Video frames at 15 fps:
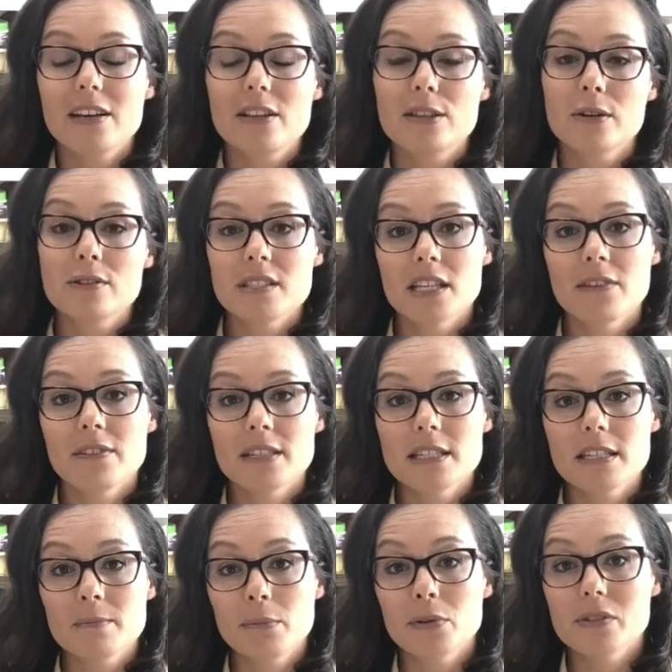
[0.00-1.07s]
Those 7
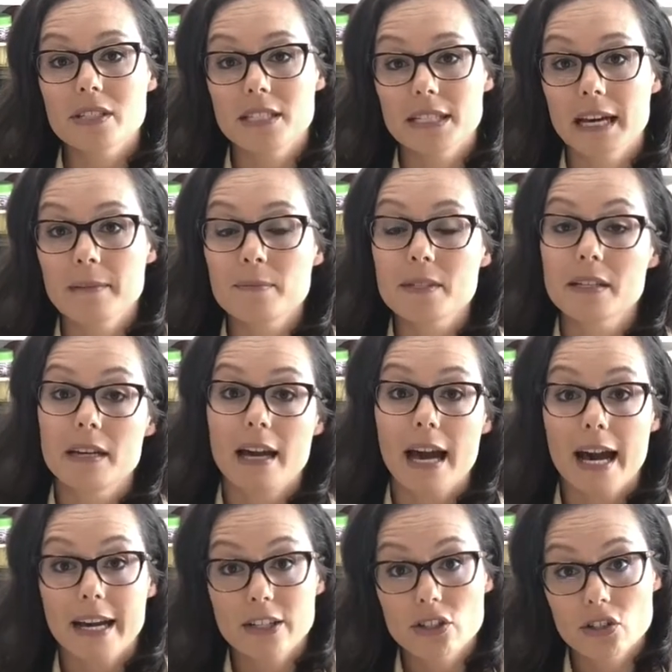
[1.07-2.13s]
simple steps
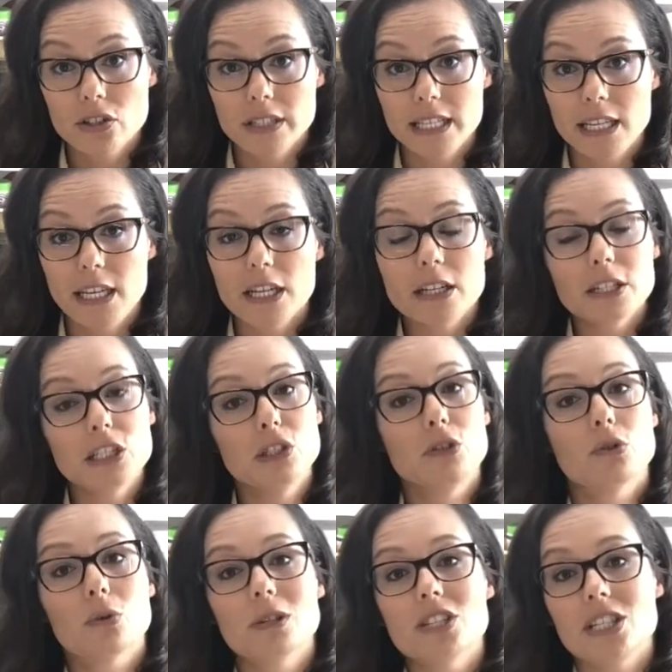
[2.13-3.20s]
actually gear you
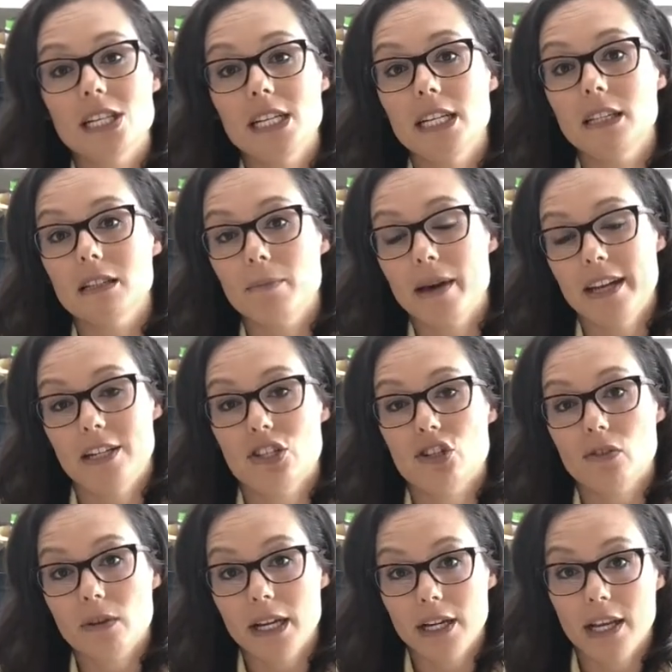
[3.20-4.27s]
towards eating the
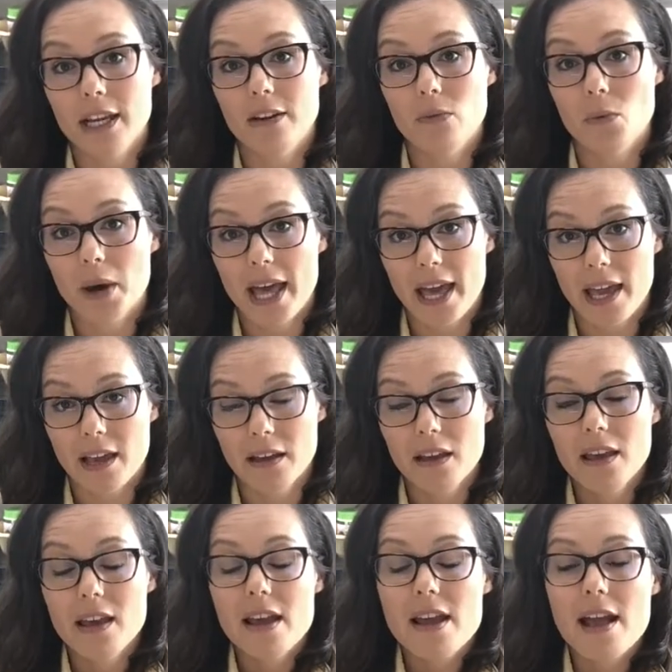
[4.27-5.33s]
Mediterranean way.
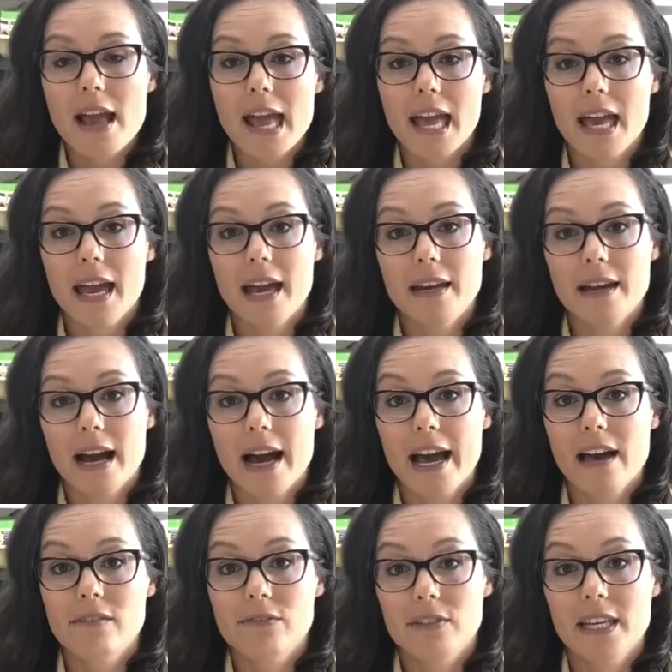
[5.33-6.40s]
And I
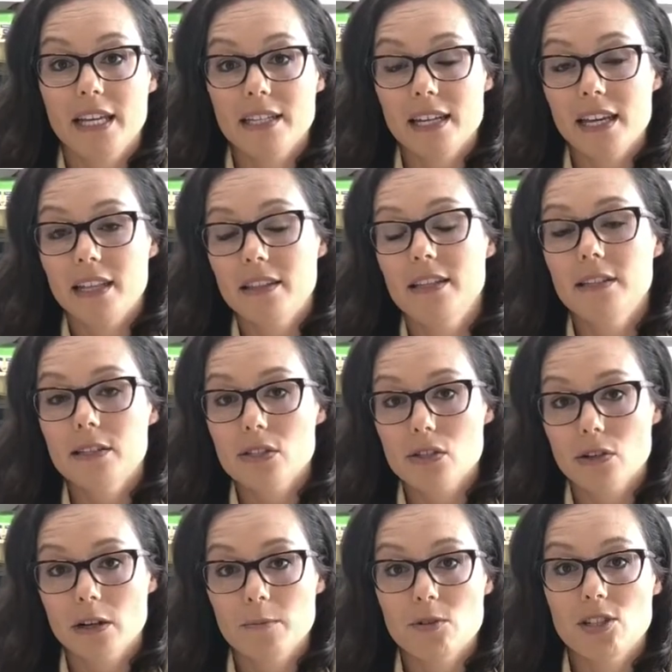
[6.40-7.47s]
have linked in the
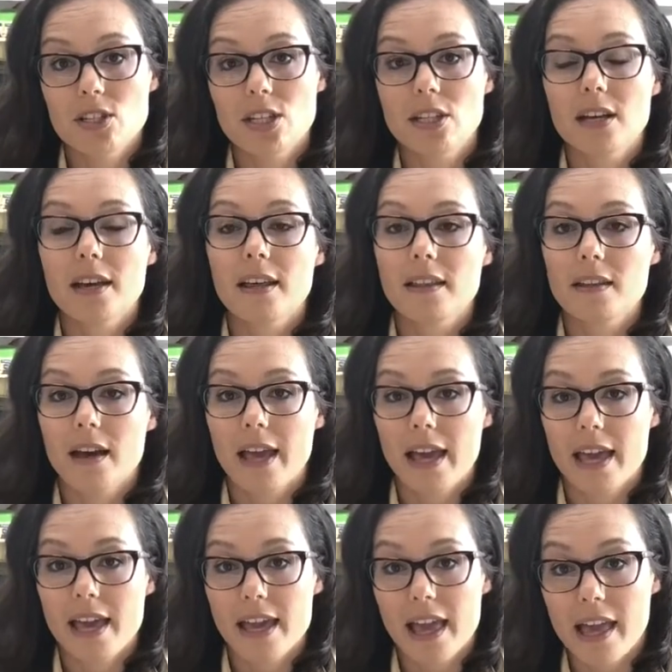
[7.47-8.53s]
description
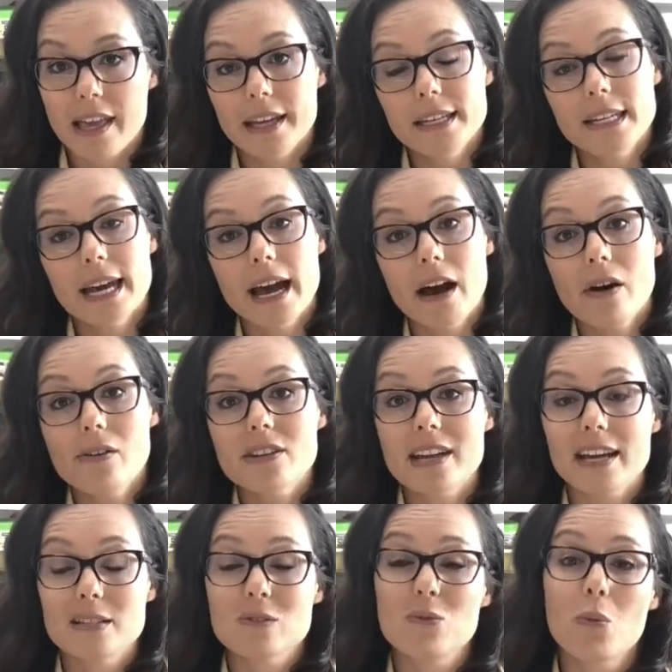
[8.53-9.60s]
a handout
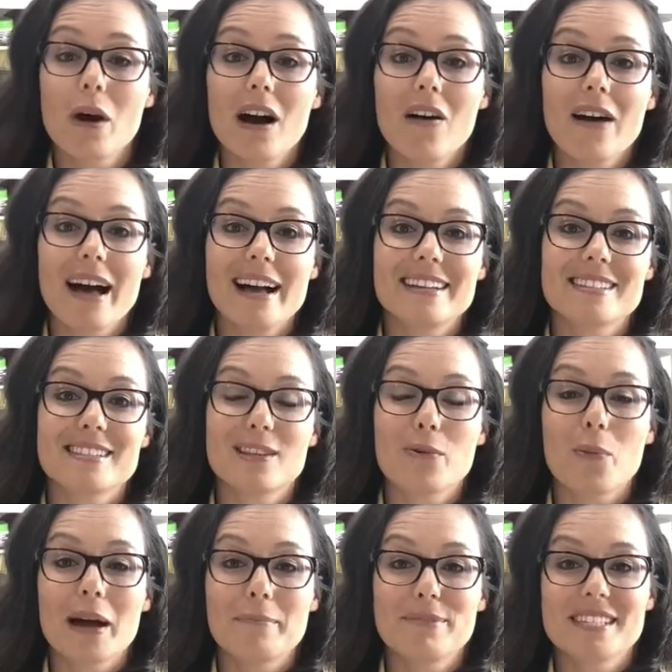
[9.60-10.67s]
as well as the
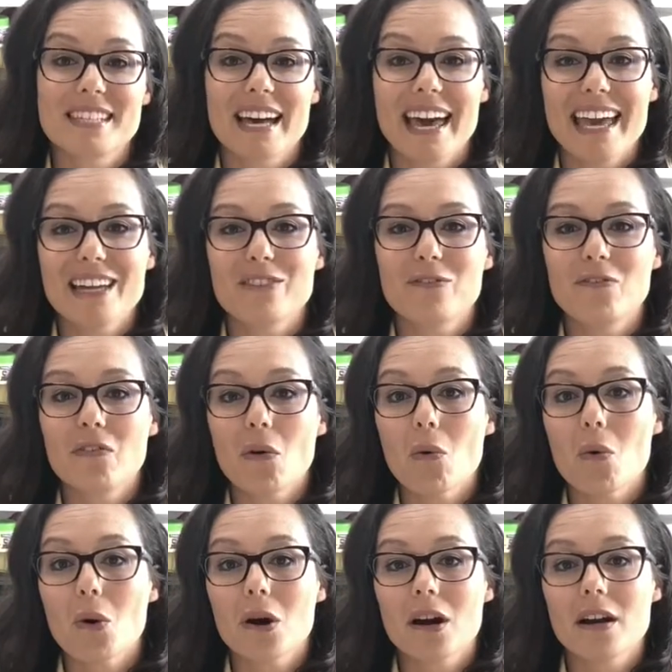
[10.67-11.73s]
website
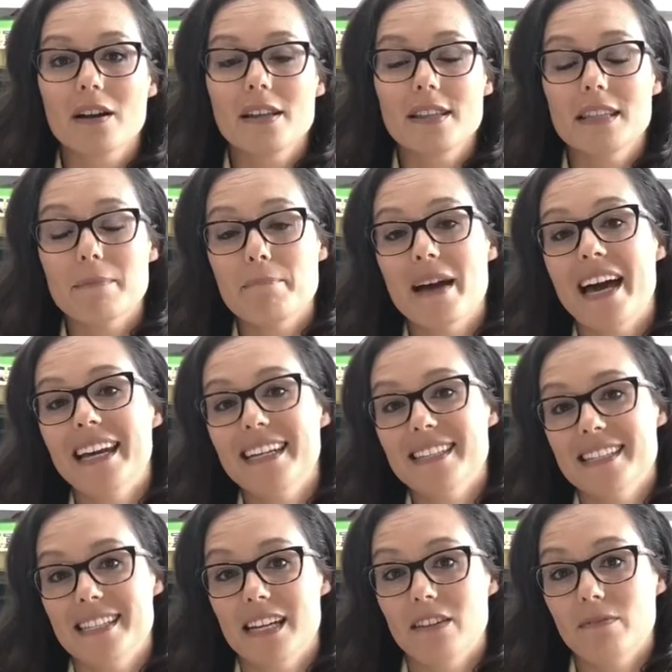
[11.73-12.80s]
for the Med
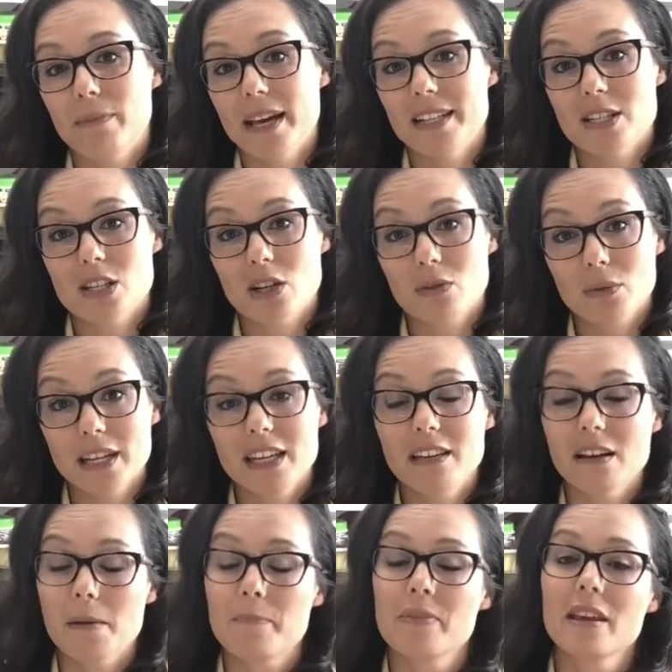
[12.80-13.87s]
Instead of Meds
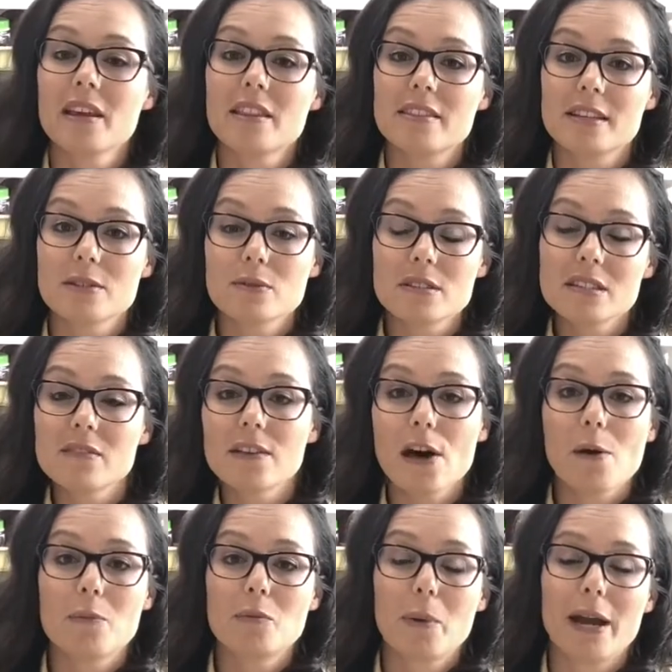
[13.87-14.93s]
curriculum. This was
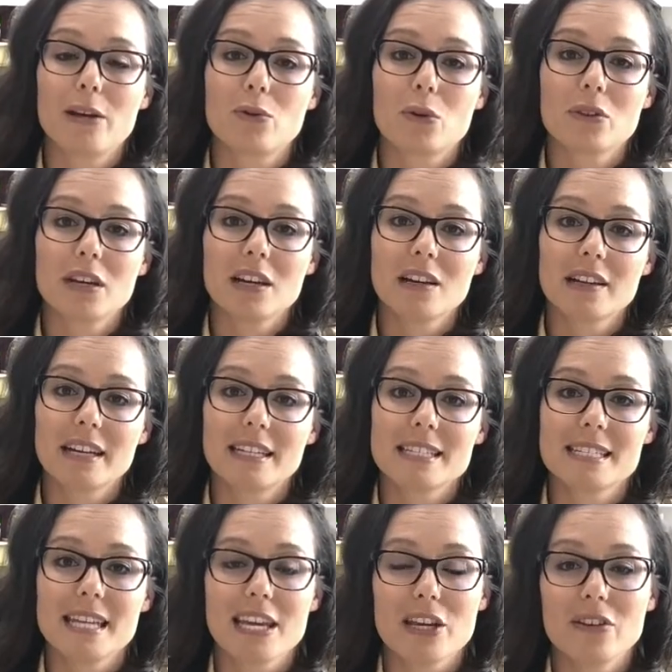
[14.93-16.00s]
developed by North Carolina
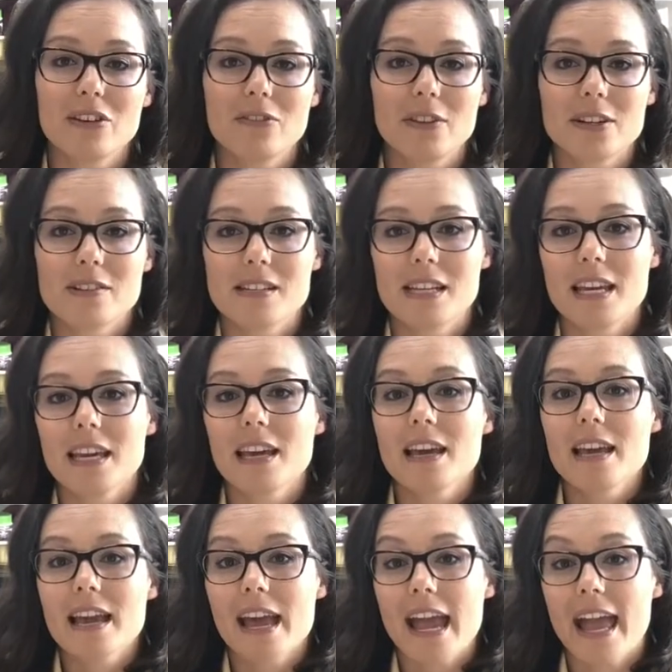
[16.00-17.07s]
State University
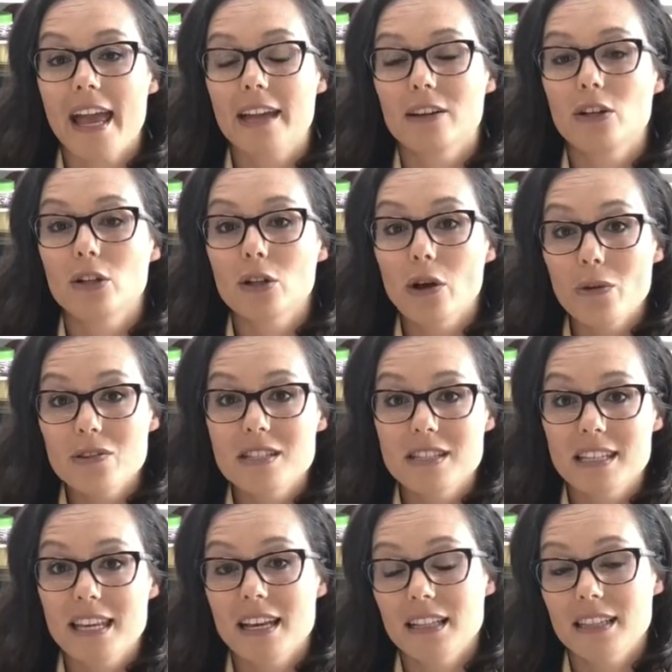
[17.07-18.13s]
and
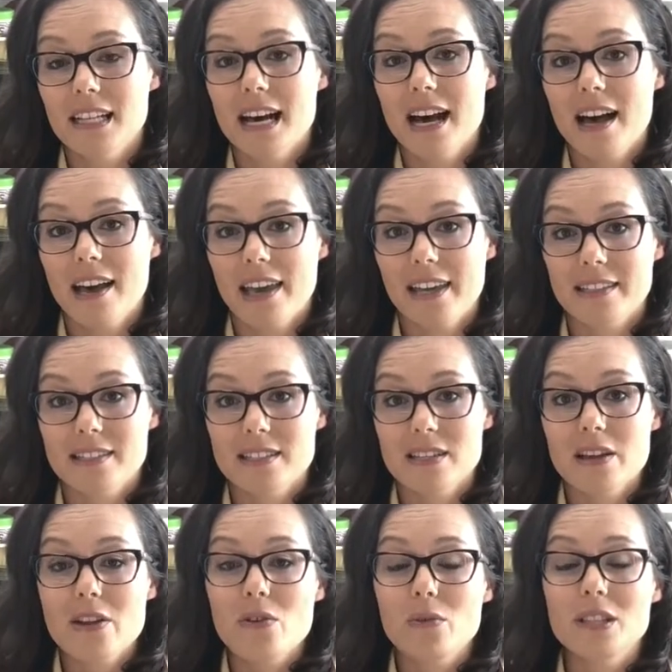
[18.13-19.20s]
closely aligns
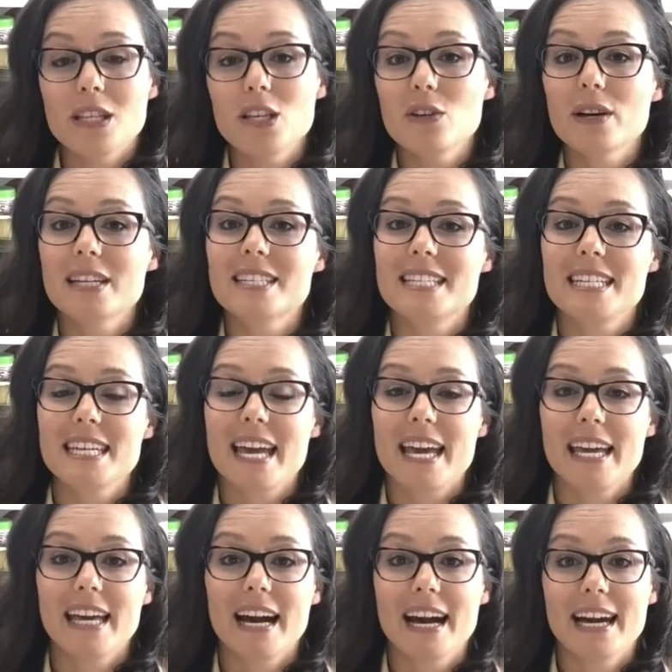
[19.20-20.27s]
with the
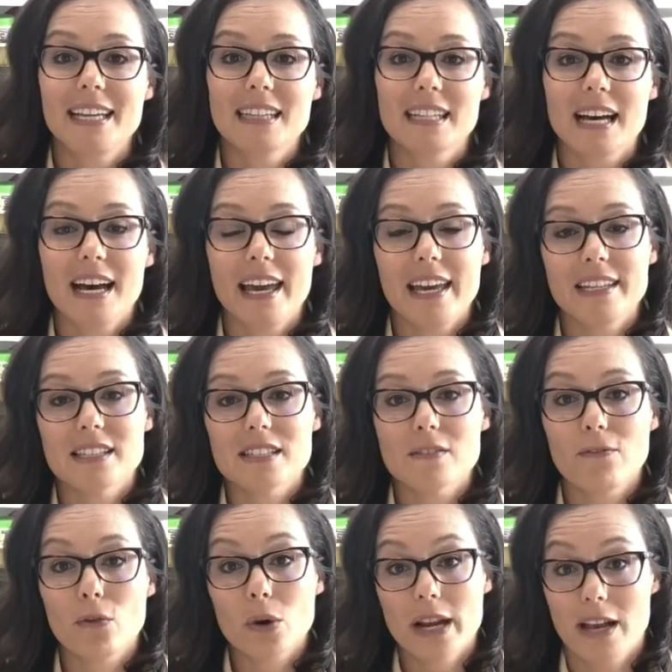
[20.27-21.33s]
USDA guidelines
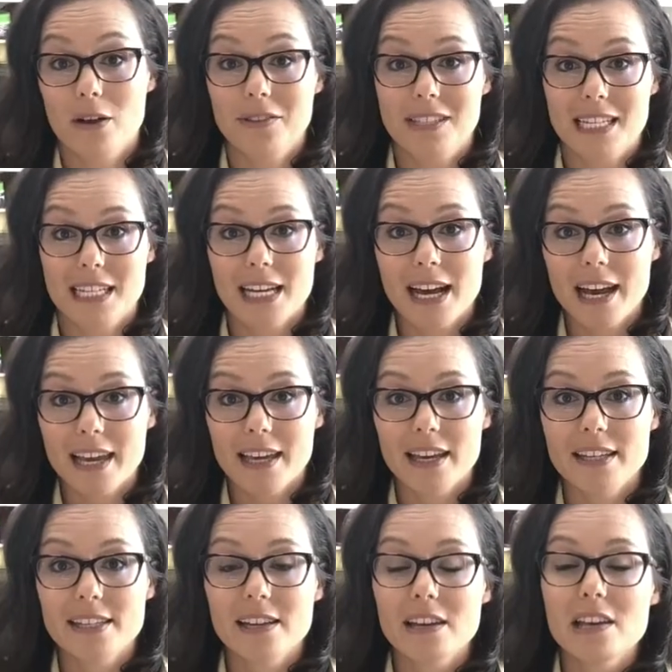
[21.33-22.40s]
for a healthy diet.